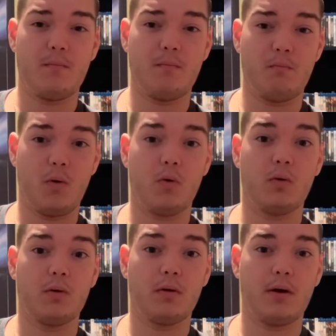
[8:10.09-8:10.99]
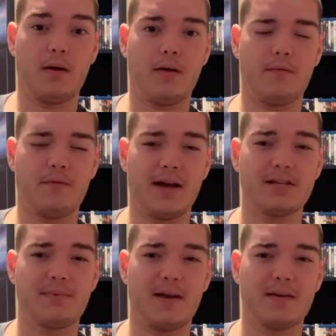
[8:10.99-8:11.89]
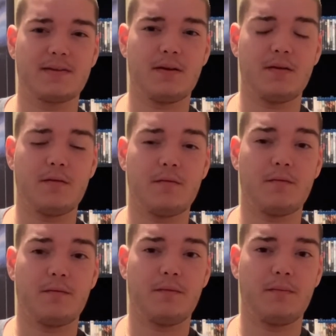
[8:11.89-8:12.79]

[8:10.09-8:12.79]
more flashbacks of